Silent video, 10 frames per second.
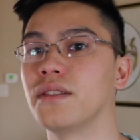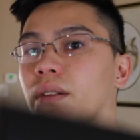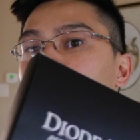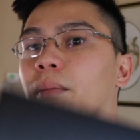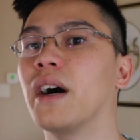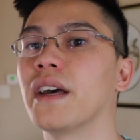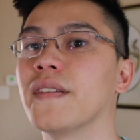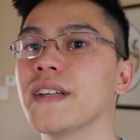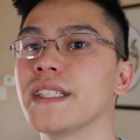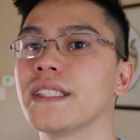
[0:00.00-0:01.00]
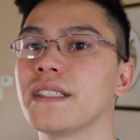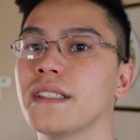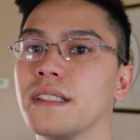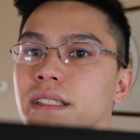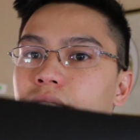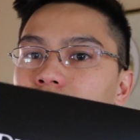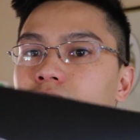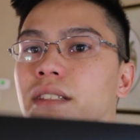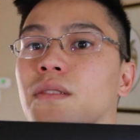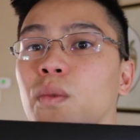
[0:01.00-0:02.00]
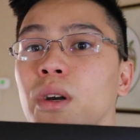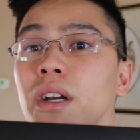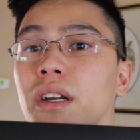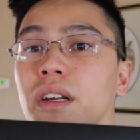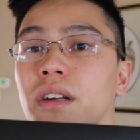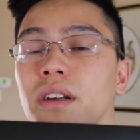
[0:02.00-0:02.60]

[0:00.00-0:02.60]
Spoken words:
do not buy this. It doesn't work.